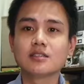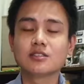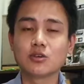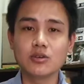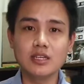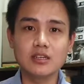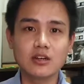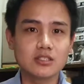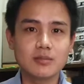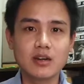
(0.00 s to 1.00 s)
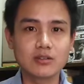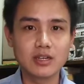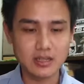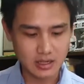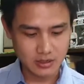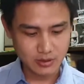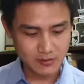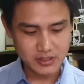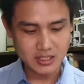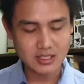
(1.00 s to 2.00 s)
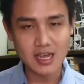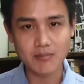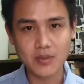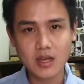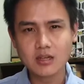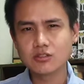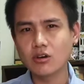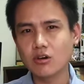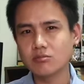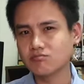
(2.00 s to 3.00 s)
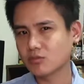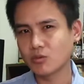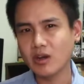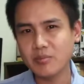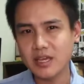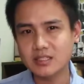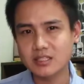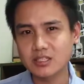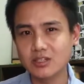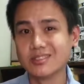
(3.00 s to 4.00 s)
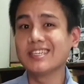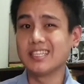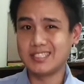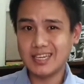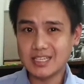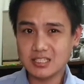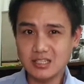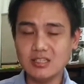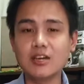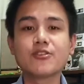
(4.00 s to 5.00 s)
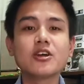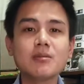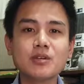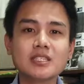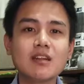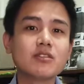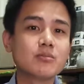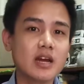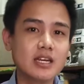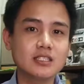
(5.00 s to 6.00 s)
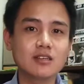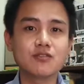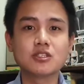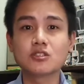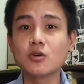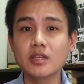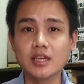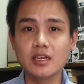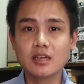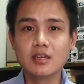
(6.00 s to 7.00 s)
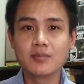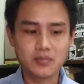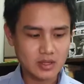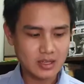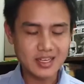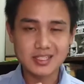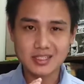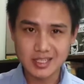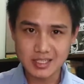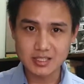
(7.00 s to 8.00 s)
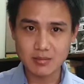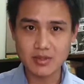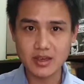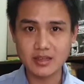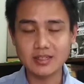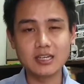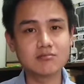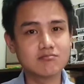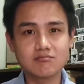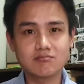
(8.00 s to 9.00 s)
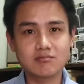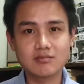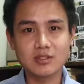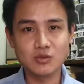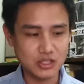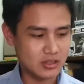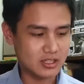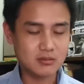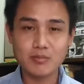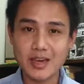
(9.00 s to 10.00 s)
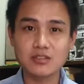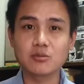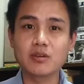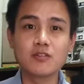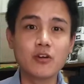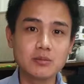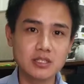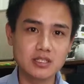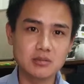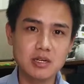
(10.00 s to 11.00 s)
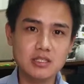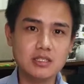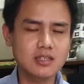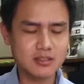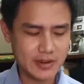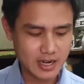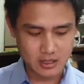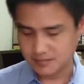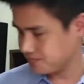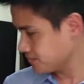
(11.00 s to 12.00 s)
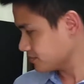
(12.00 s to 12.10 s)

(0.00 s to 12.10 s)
Sony costs about roughly the same. So what makes this good? Is it as good? At 30% of the price of the Sony, is this something that we should expect to perform just as much? Let's find out.